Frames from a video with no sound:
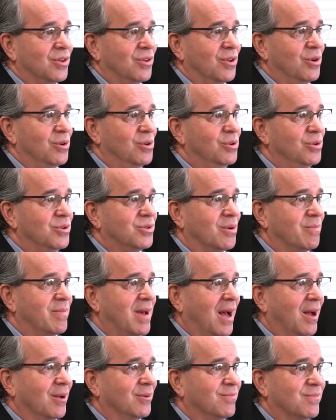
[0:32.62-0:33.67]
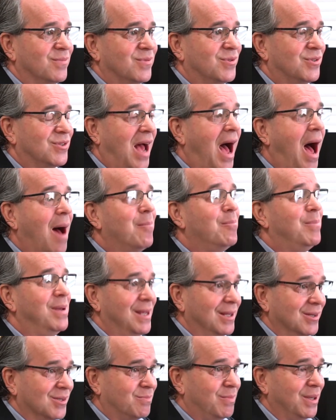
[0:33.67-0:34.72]
in the news about
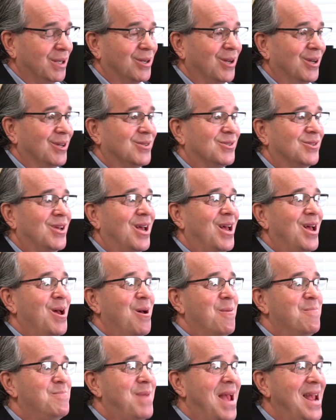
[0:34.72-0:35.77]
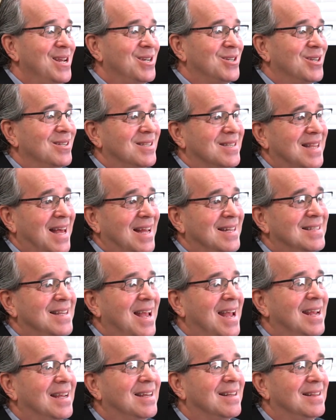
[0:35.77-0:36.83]
zombies because patients that
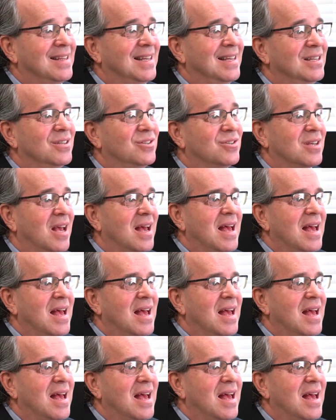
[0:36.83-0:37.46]
take these